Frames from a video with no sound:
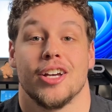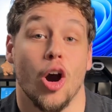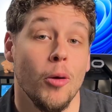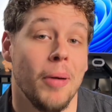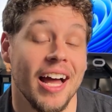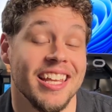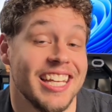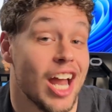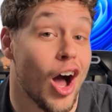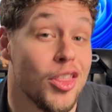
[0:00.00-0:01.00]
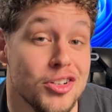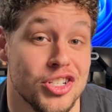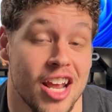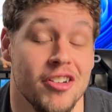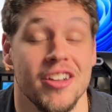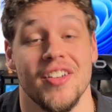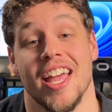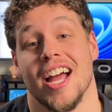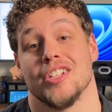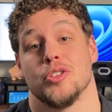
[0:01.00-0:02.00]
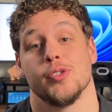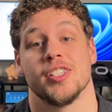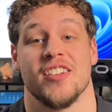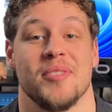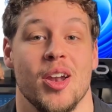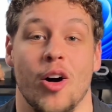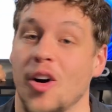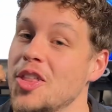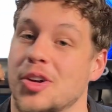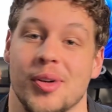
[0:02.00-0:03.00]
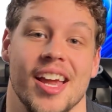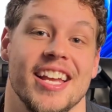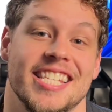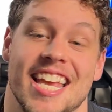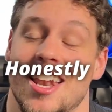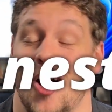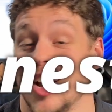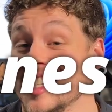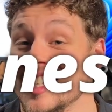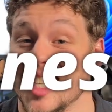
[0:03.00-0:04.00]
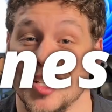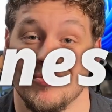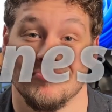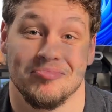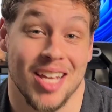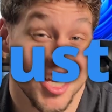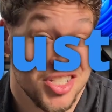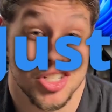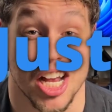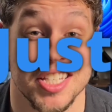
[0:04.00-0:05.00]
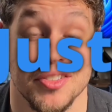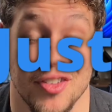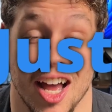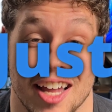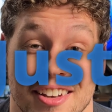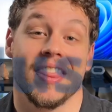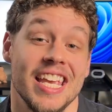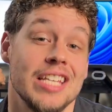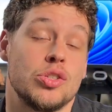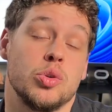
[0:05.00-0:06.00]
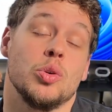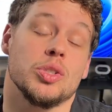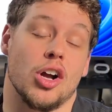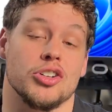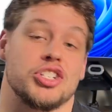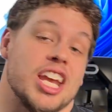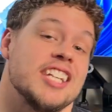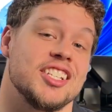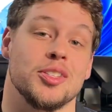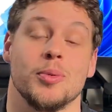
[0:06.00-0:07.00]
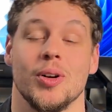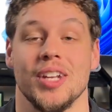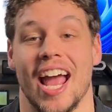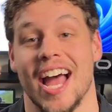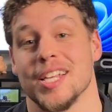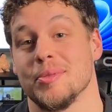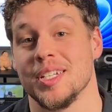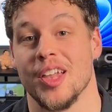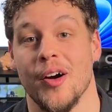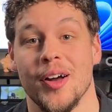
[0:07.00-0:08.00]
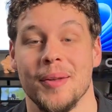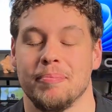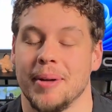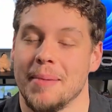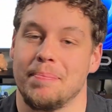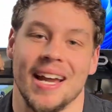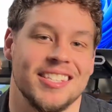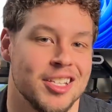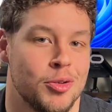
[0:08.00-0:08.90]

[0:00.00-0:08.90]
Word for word: Copilot and other generative AI tools have been all the craze, and honestly, it's justified. These tools are changing the world as we know it, but it begs the